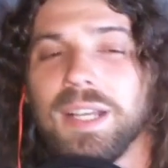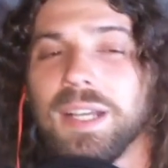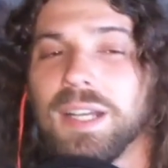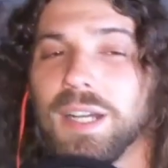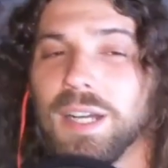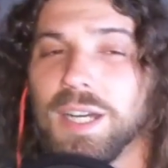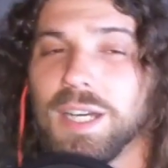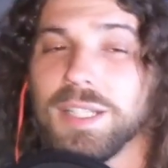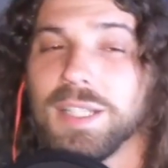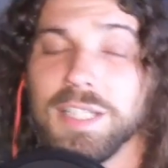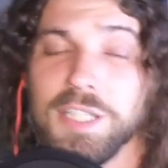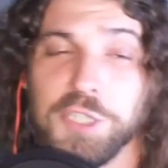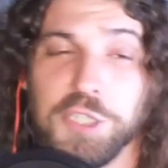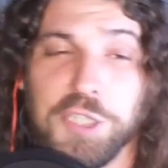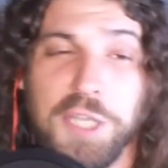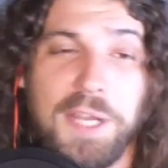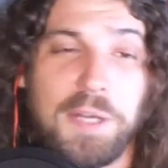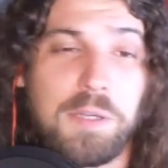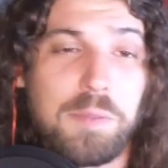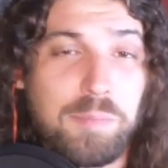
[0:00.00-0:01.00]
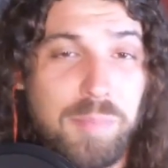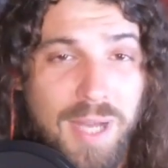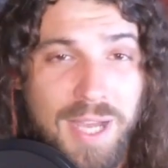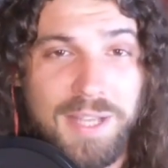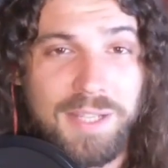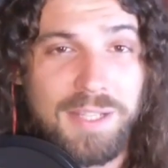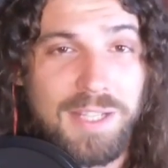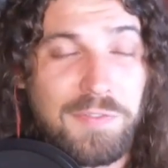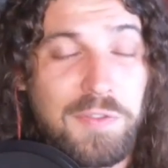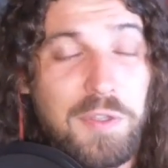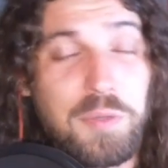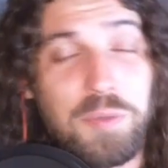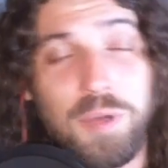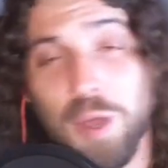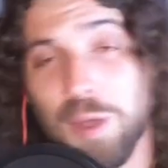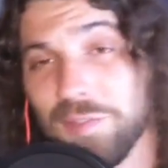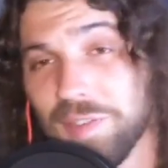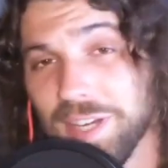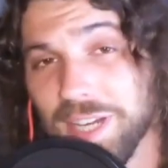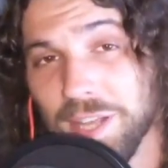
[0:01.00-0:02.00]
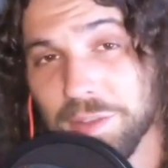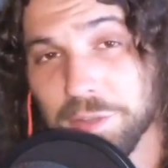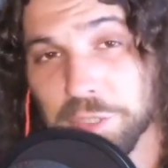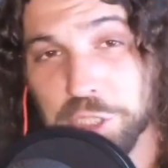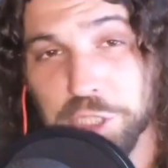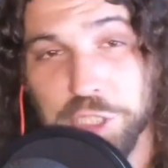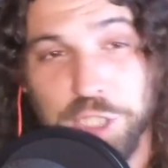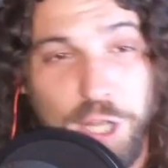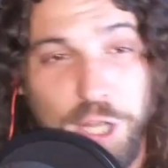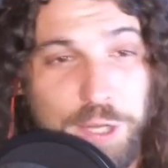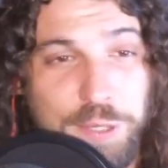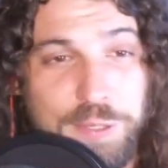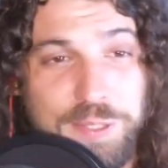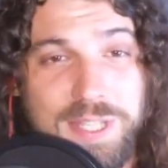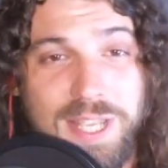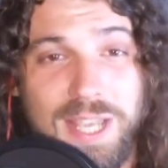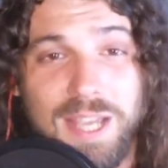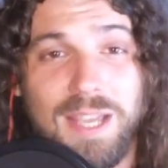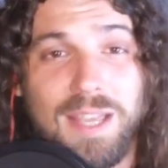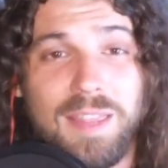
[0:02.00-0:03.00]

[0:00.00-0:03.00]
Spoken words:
on this channel. But if you know of any other shows